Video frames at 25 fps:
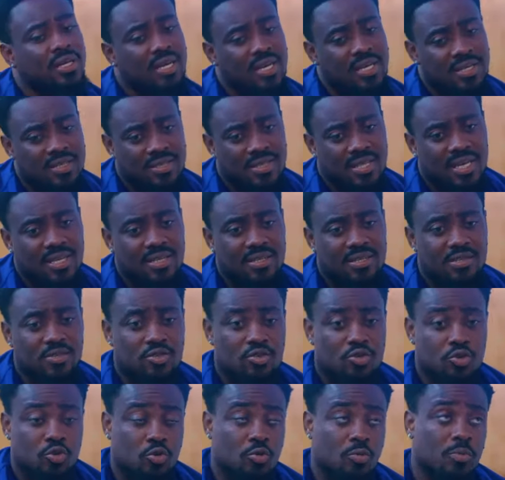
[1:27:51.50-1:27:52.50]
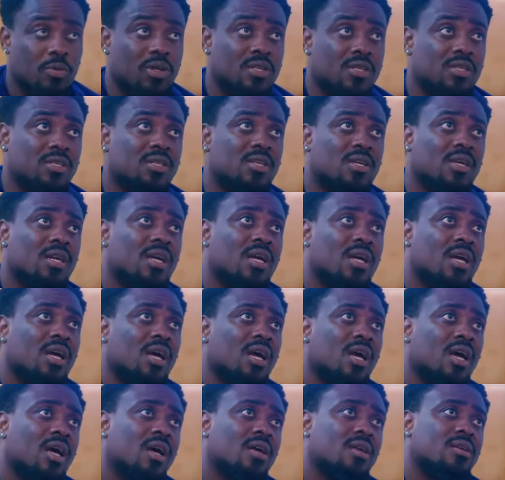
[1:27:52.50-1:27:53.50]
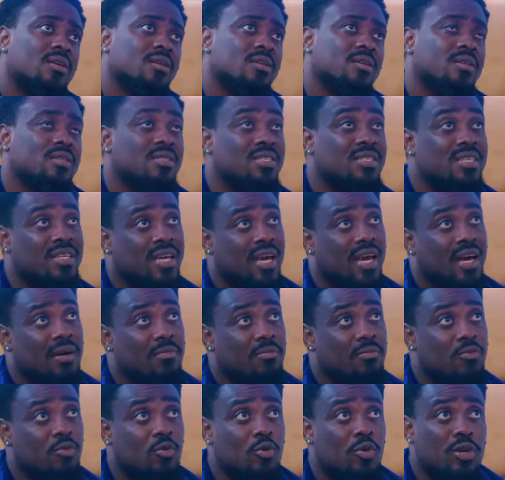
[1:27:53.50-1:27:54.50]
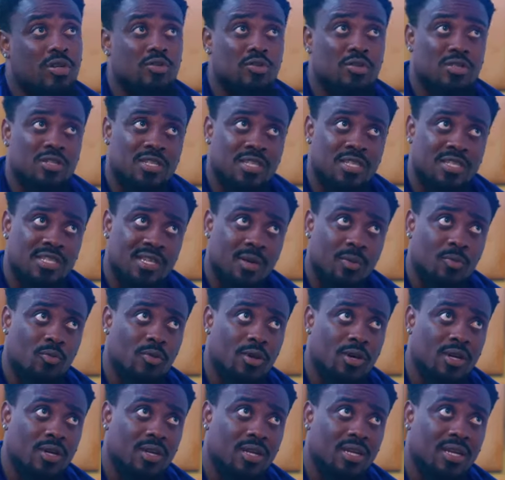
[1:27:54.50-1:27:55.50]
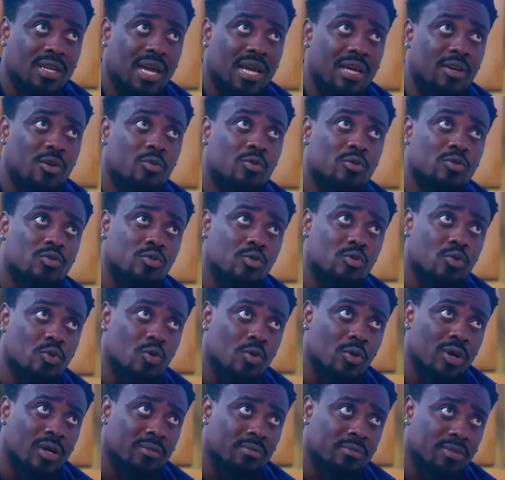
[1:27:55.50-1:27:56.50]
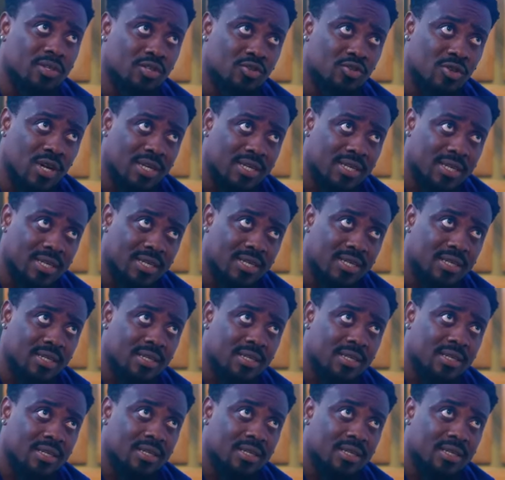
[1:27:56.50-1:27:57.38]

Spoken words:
Yes, that is true, but see, I'm going to see someone and I don't want to go and be stranded.